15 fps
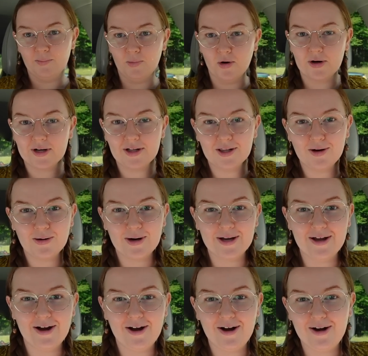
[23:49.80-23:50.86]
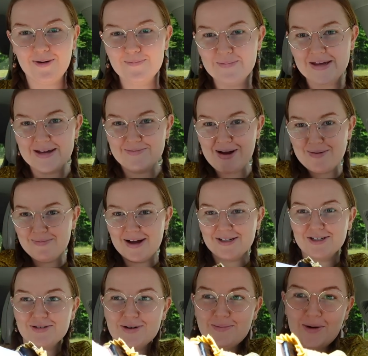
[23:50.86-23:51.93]
Morning glory, y'all. Me and my
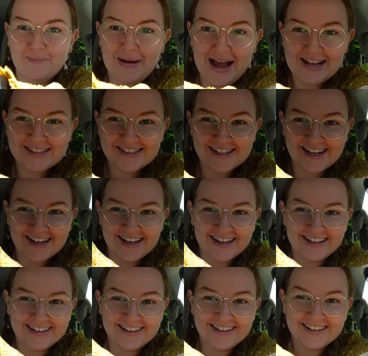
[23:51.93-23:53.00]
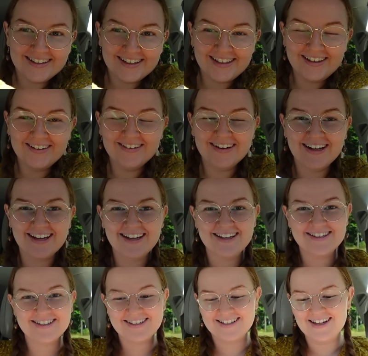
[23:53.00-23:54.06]
mushroom are matching.
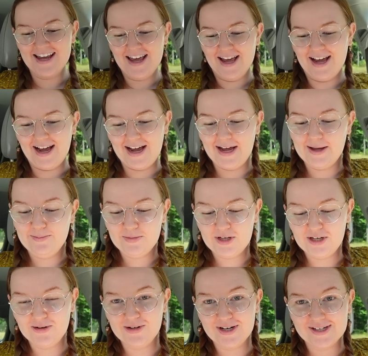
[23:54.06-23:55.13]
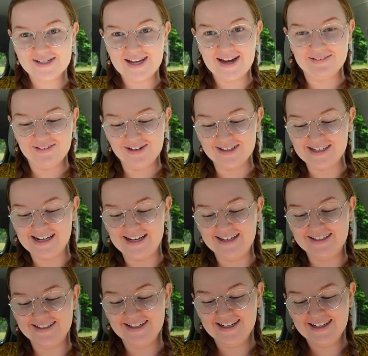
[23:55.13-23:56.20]
Cuteness. I'm Cuteness
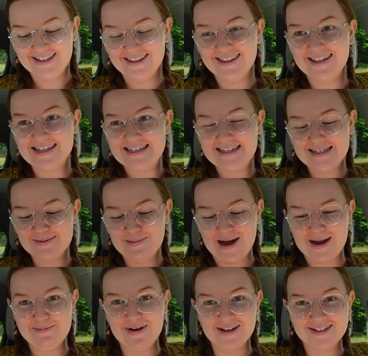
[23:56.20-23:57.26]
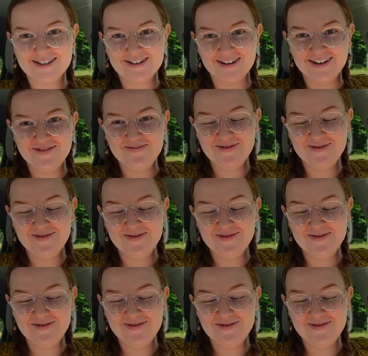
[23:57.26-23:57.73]
Everdeen, and this is my mushroom.